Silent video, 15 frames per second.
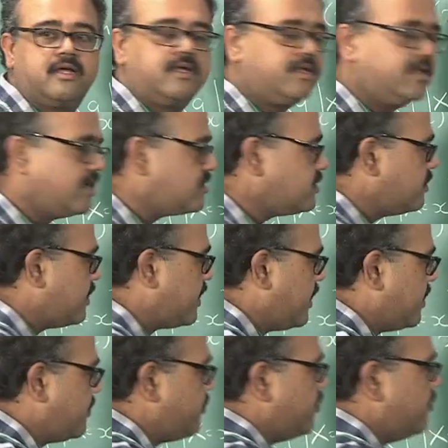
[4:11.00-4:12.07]
Yeah, so you can
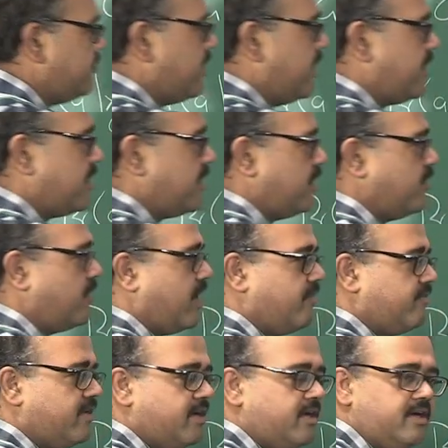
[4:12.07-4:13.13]
assume that you
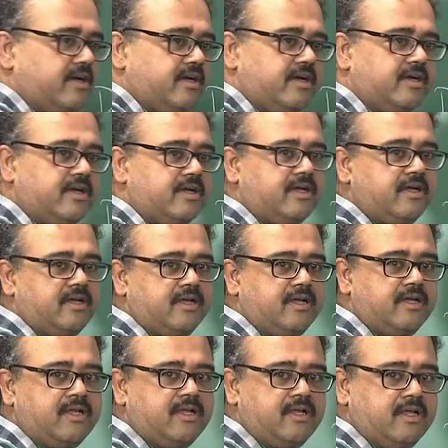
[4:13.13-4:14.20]
have a,
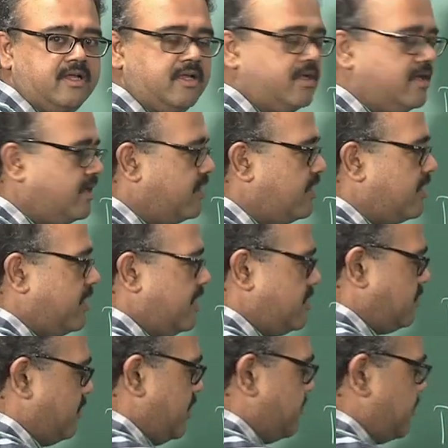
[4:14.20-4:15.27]
right.
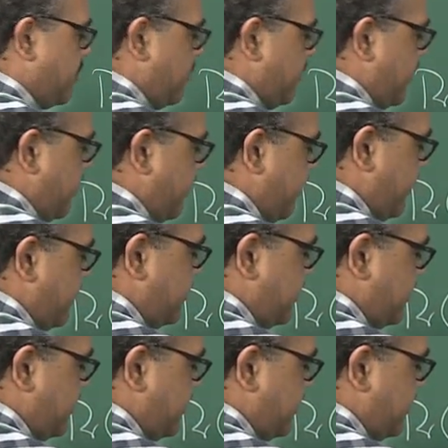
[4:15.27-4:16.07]
So what is probability of x?